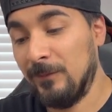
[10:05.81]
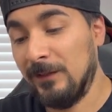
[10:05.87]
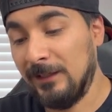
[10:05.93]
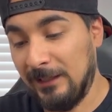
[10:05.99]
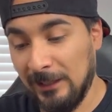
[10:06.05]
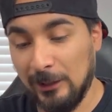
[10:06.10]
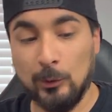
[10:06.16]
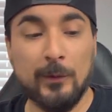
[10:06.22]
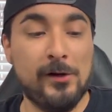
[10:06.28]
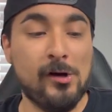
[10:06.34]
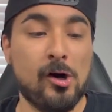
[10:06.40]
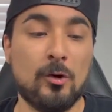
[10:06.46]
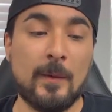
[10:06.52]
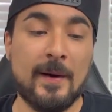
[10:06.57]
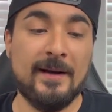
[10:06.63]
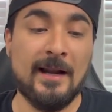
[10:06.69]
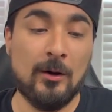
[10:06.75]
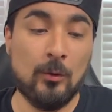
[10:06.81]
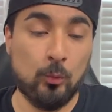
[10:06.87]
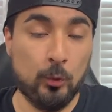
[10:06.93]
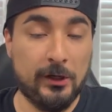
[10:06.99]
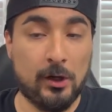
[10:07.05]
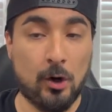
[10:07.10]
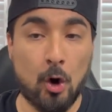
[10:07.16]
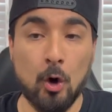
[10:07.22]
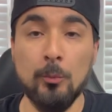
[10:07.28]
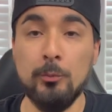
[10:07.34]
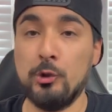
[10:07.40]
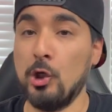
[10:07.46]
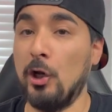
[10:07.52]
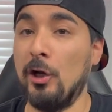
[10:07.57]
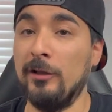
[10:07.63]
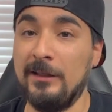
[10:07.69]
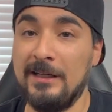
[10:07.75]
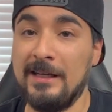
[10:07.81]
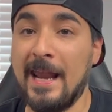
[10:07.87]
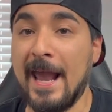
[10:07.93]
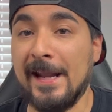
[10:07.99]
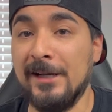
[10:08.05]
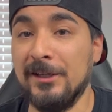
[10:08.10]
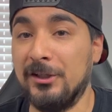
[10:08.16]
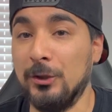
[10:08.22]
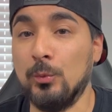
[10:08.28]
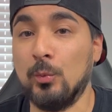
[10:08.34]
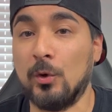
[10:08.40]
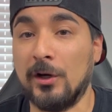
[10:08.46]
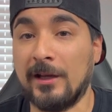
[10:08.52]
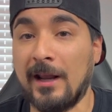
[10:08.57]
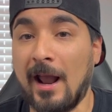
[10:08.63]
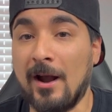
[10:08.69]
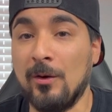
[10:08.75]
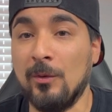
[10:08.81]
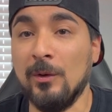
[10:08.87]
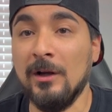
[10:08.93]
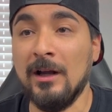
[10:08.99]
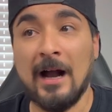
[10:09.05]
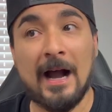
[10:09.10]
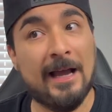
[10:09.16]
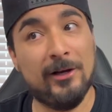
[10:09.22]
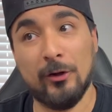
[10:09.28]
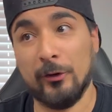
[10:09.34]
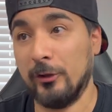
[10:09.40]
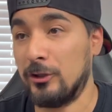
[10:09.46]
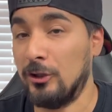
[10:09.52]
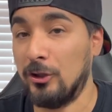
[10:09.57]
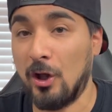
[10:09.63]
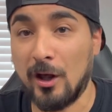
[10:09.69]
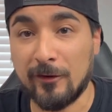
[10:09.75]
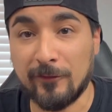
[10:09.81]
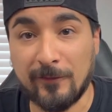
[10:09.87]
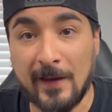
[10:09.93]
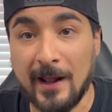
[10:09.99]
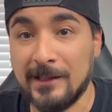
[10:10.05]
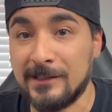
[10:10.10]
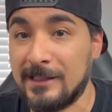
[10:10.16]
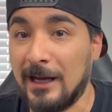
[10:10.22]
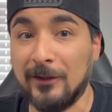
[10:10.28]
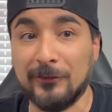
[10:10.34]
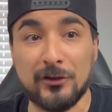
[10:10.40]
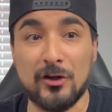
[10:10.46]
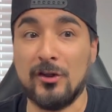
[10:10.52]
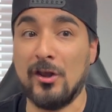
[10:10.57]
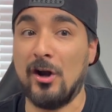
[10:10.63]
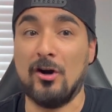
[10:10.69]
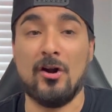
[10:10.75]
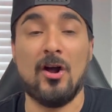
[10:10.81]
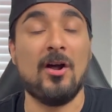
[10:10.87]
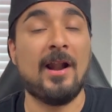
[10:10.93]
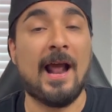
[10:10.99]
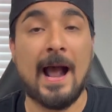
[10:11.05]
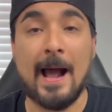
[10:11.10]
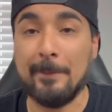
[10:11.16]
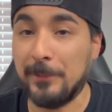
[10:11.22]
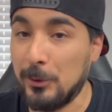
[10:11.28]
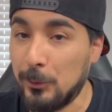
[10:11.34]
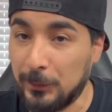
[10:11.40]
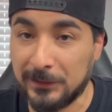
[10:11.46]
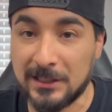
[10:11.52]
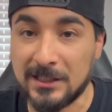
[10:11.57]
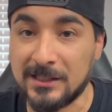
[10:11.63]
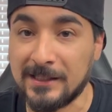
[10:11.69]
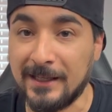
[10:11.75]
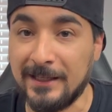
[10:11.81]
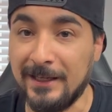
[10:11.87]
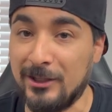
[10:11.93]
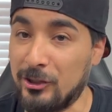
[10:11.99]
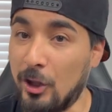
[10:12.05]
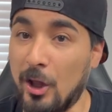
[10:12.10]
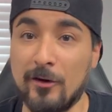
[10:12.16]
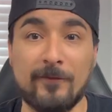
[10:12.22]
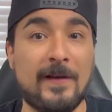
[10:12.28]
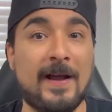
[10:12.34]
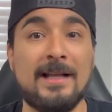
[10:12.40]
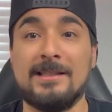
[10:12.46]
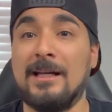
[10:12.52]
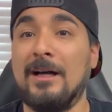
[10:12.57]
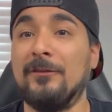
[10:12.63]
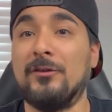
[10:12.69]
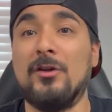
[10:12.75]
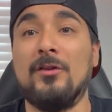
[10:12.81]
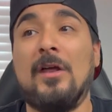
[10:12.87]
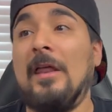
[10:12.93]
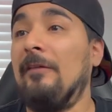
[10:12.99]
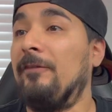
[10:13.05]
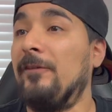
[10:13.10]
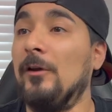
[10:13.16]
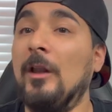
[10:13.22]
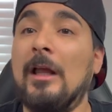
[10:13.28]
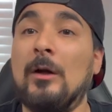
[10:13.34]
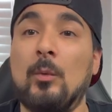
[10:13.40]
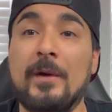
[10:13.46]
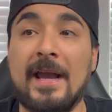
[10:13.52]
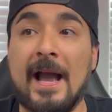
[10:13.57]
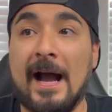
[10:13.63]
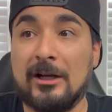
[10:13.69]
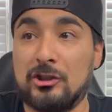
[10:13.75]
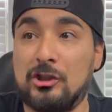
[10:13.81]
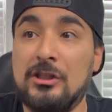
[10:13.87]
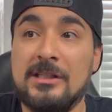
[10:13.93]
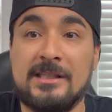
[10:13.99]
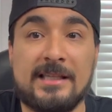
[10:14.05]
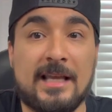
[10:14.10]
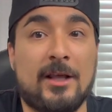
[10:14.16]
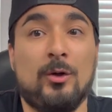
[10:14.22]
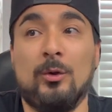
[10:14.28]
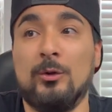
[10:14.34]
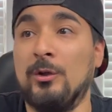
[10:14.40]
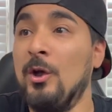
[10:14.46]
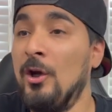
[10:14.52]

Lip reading: Here we are right now. We hope Jonathan Gannon can work out. I know there's a lot of fans out there that are not happy with this signing. There's a lot of fans out there that feel like we actually settled